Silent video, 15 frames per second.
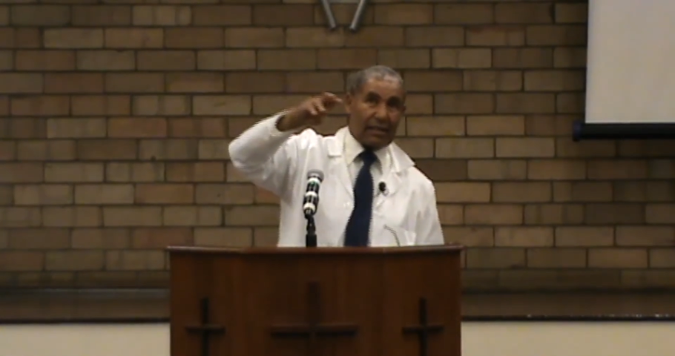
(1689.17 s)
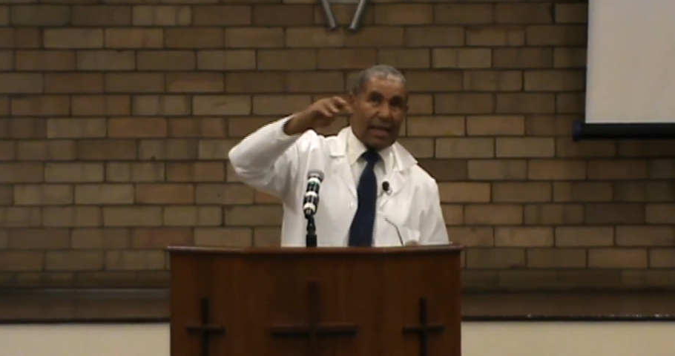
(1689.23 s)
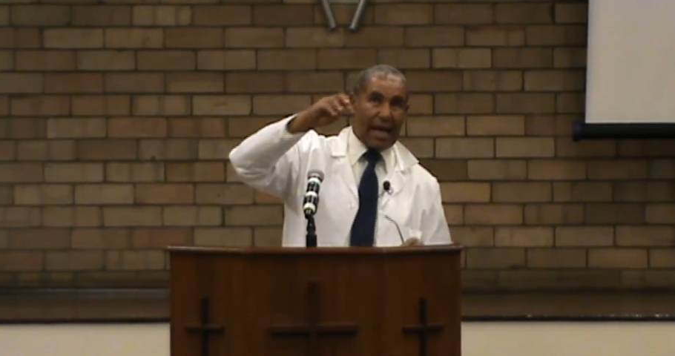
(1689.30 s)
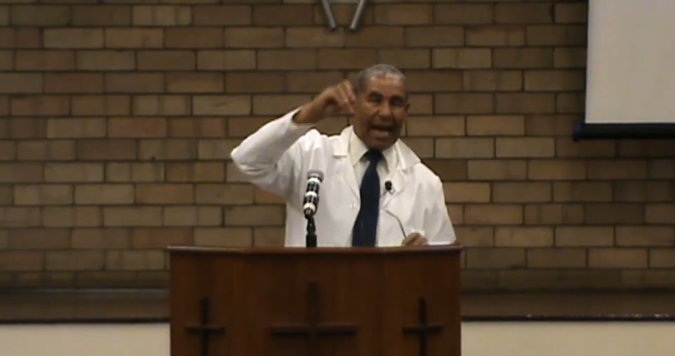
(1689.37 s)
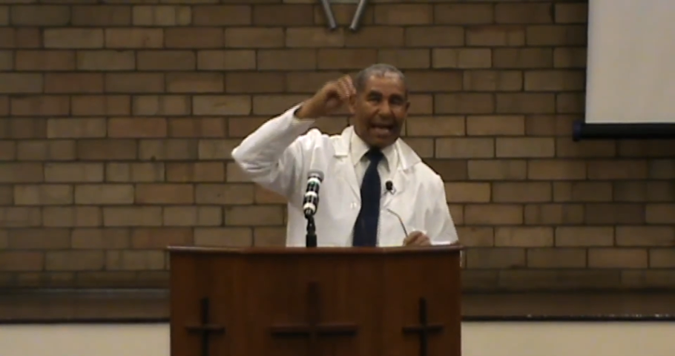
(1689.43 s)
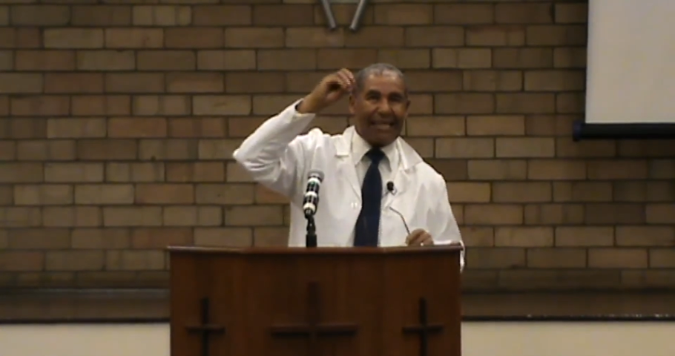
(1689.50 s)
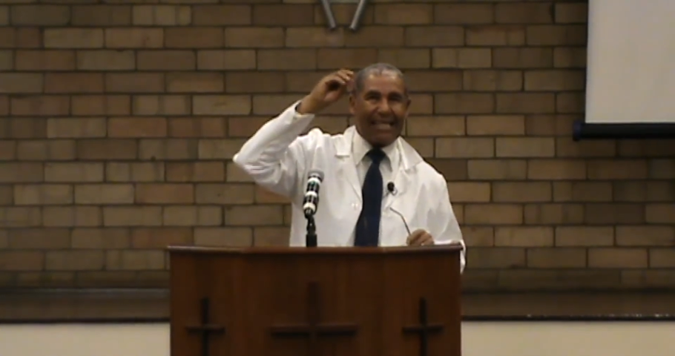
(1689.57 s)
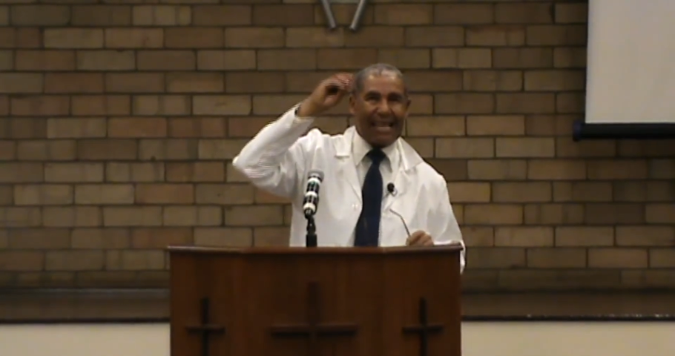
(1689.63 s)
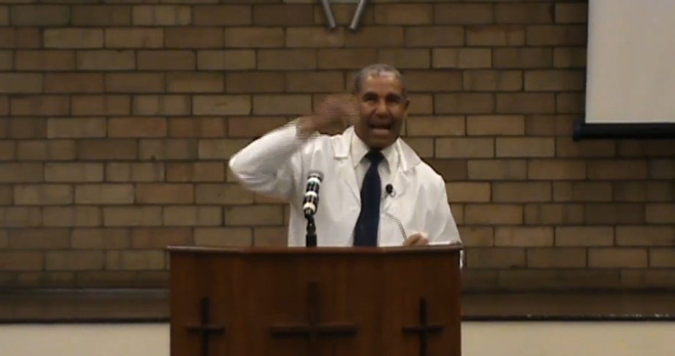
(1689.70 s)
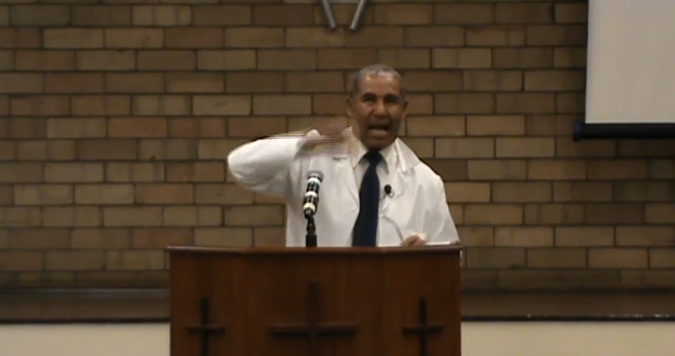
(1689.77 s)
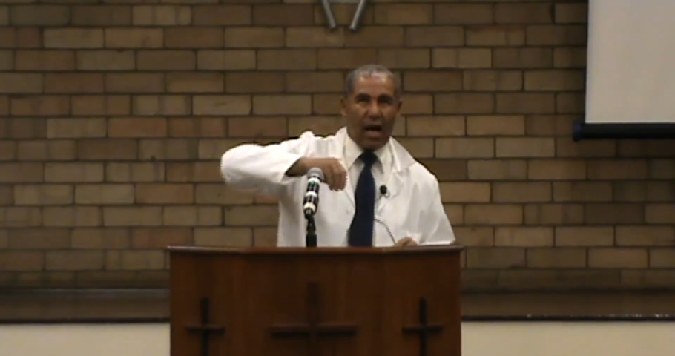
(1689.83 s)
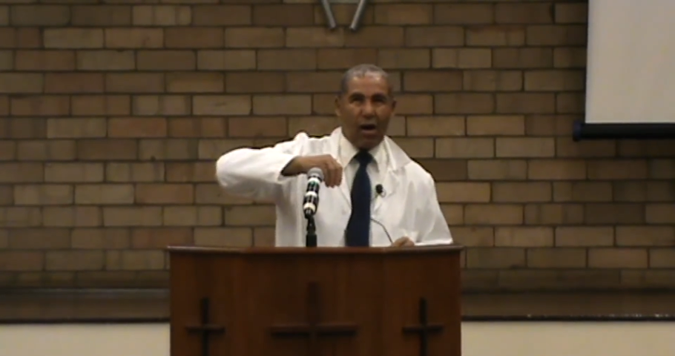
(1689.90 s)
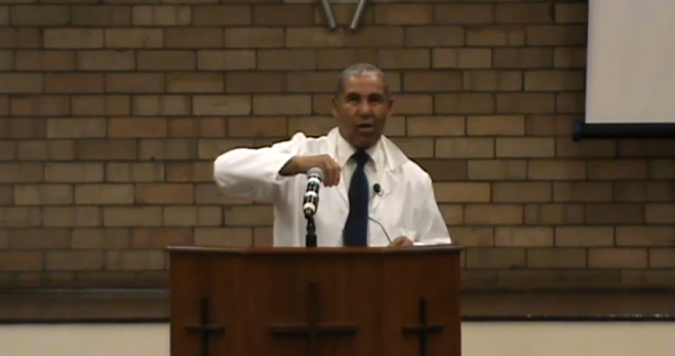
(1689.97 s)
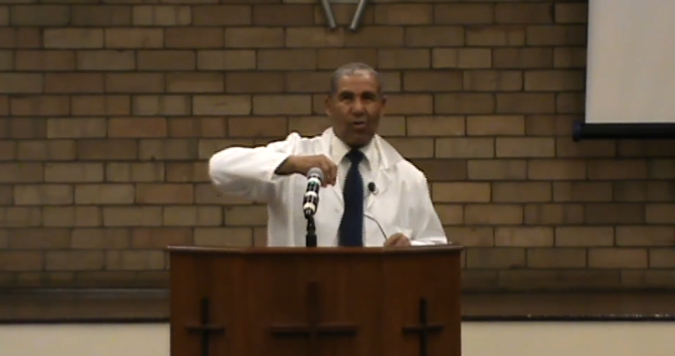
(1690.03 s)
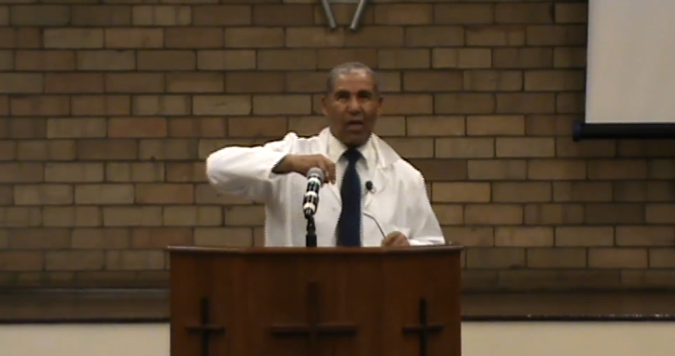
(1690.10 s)
it, and
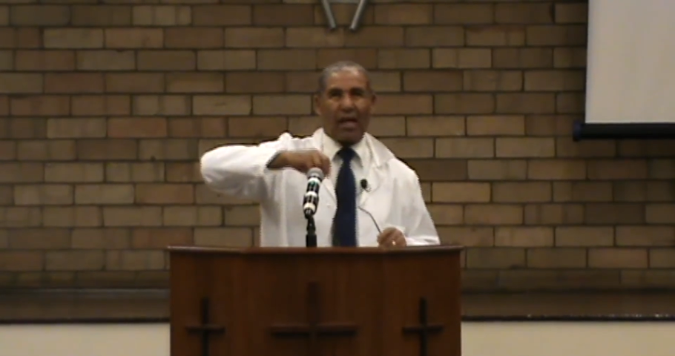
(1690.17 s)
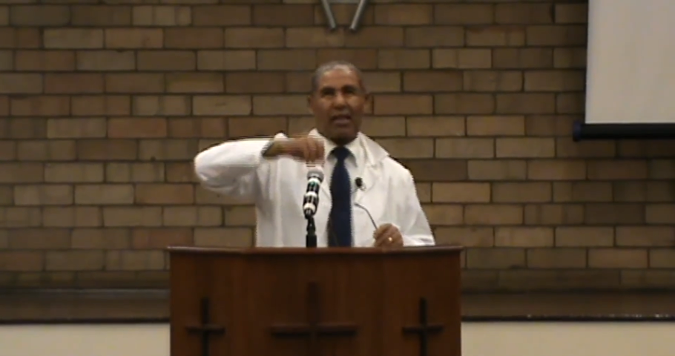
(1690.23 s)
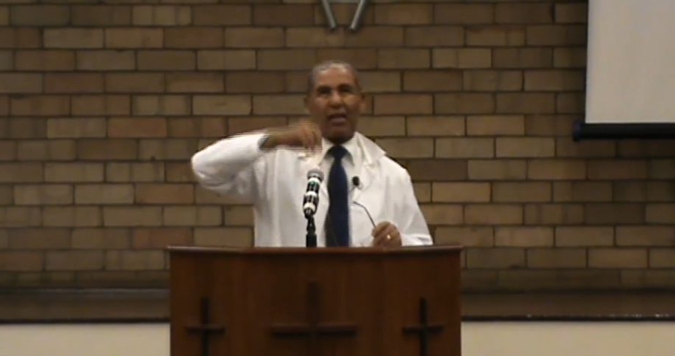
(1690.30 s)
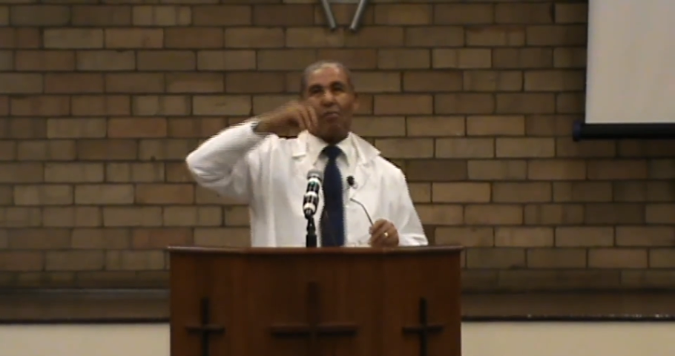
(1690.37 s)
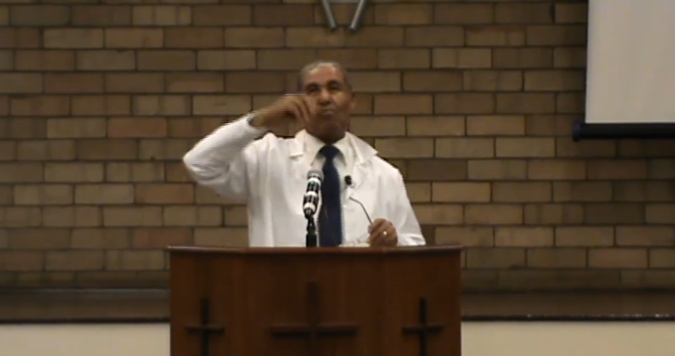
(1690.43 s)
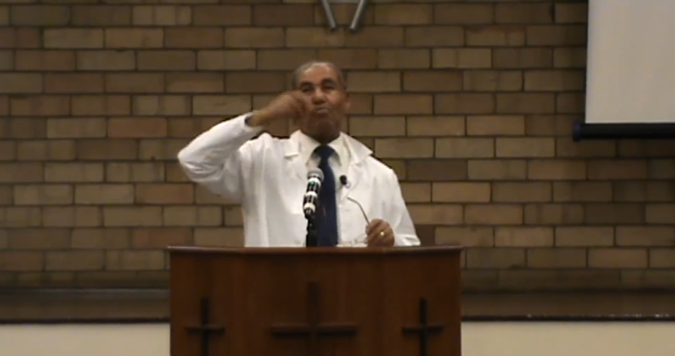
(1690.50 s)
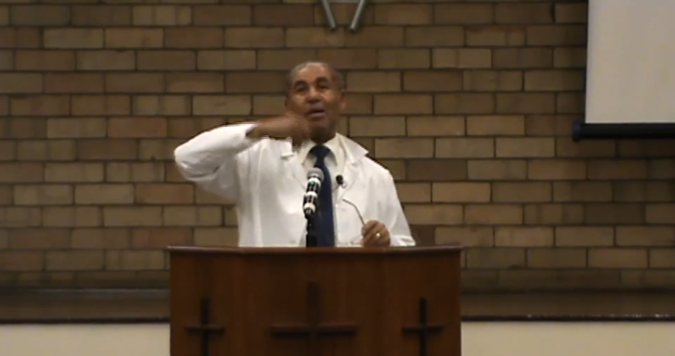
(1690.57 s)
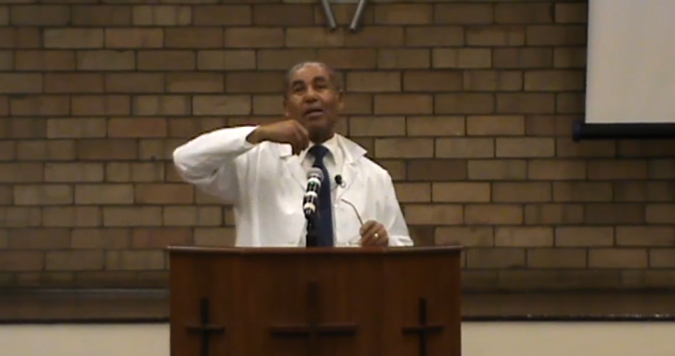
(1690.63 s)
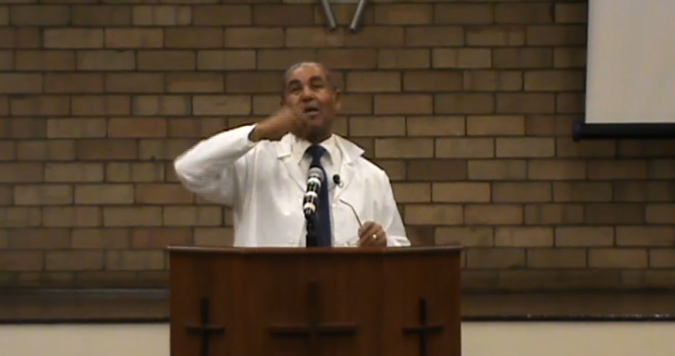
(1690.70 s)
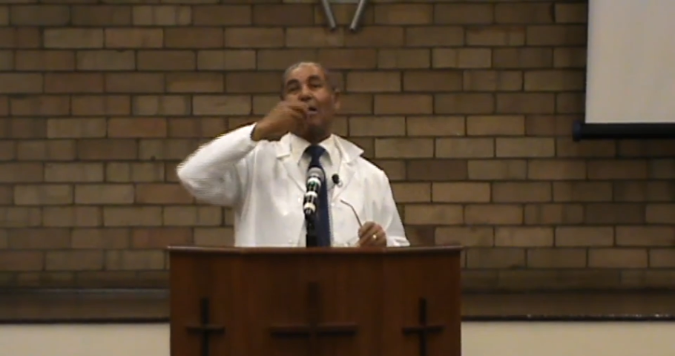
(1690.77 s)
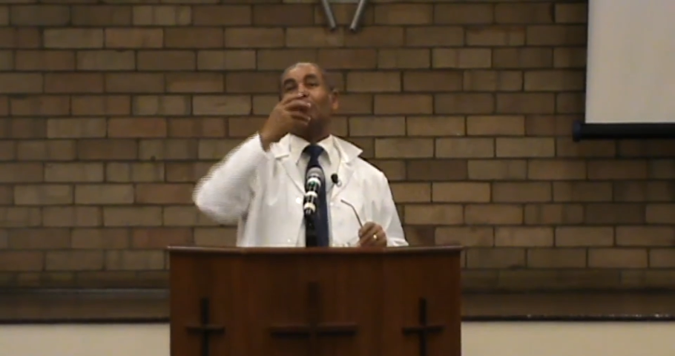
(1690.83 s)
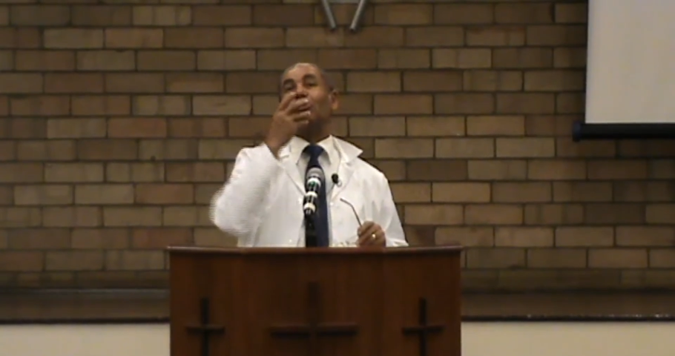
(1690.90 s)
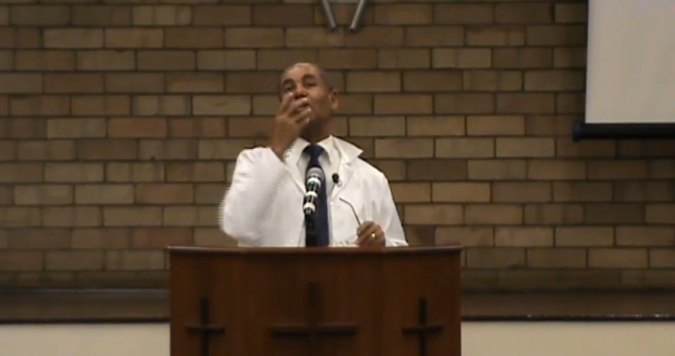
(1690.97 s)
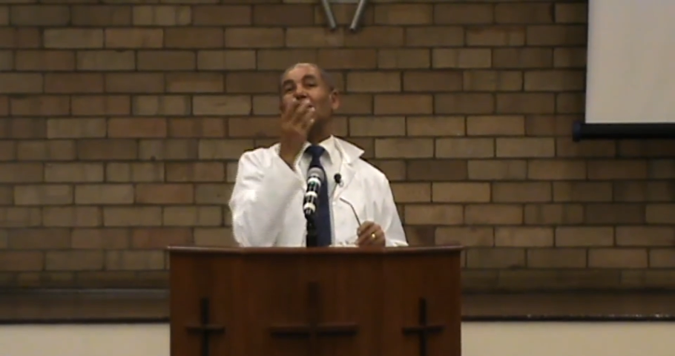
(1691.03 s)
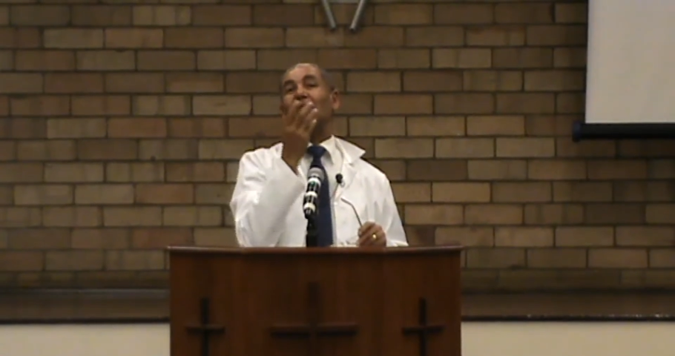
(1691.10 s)
now they can pick
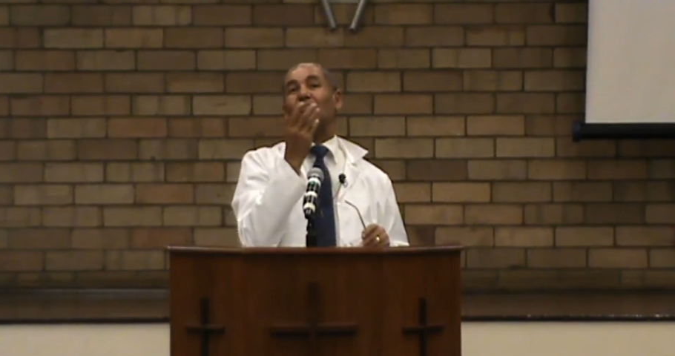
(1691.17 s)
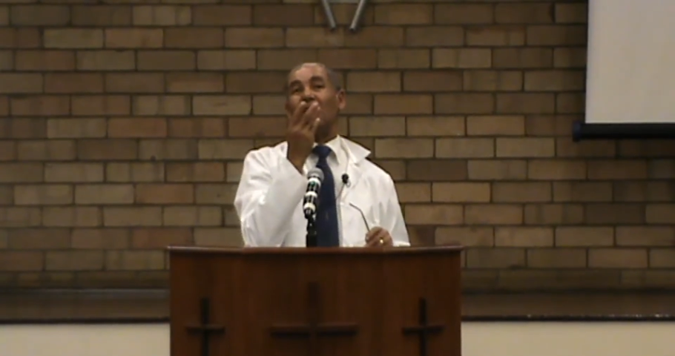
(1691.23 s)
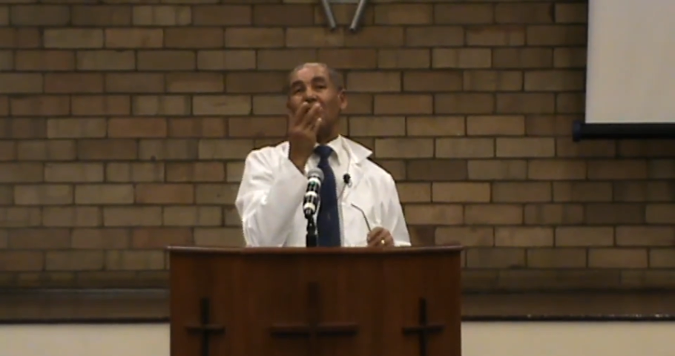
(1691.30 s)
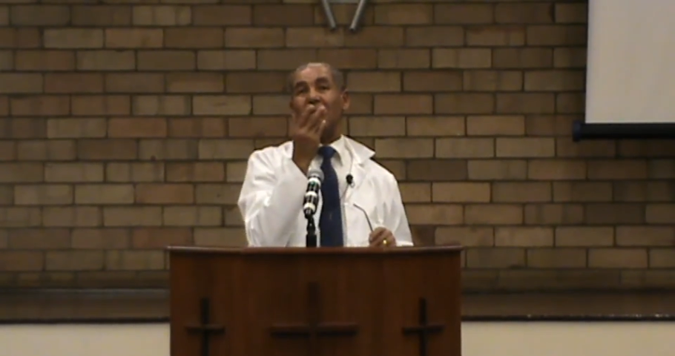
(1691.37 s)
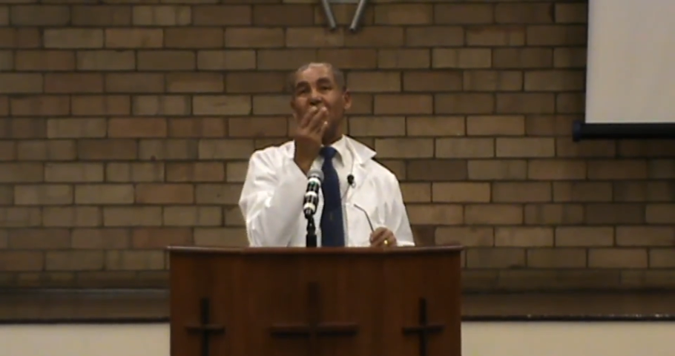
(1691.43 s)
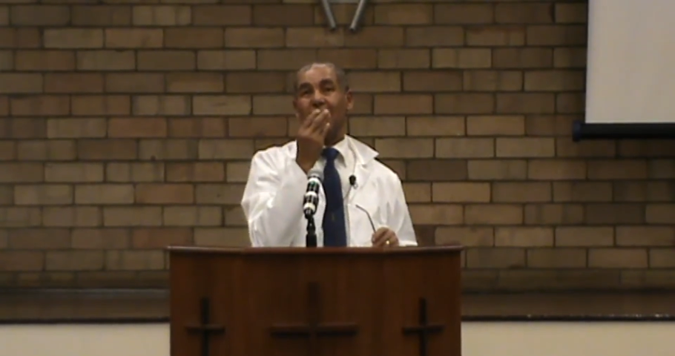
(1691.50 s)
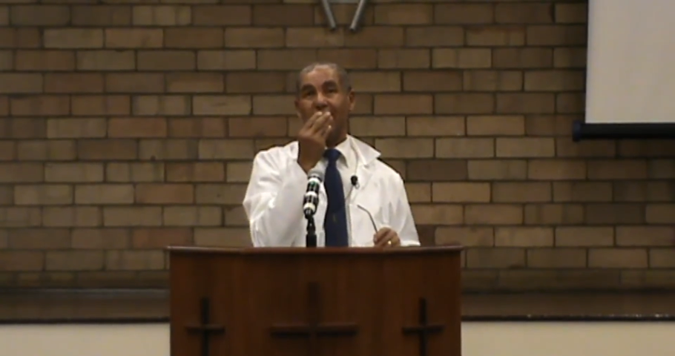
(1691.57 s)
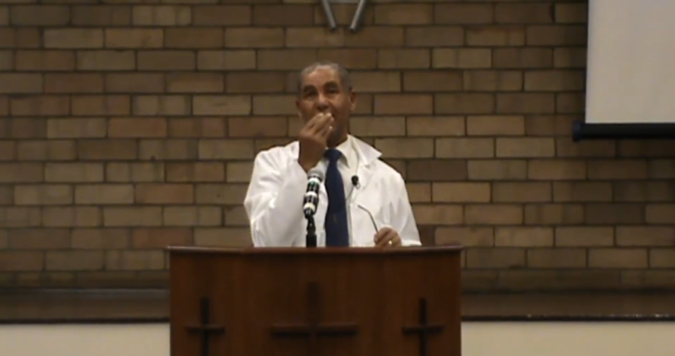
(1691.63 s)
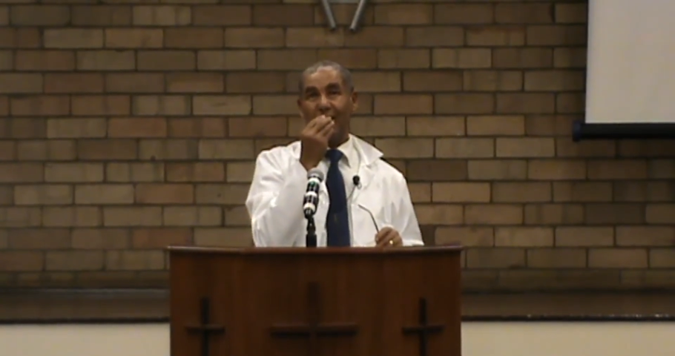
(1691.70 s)
up TB